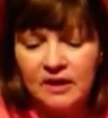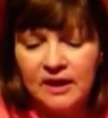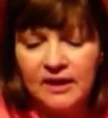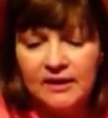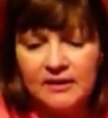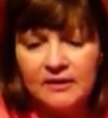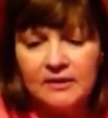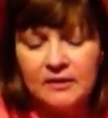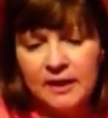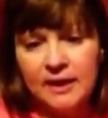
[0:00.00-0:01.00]
Okay,
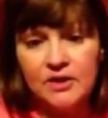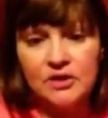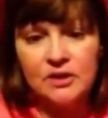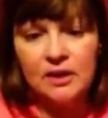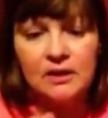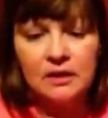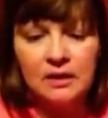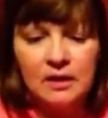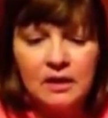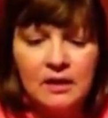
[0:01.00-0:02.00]
like I just did.
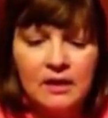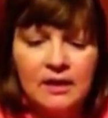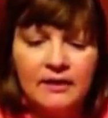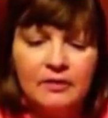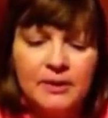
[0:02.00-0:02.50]
And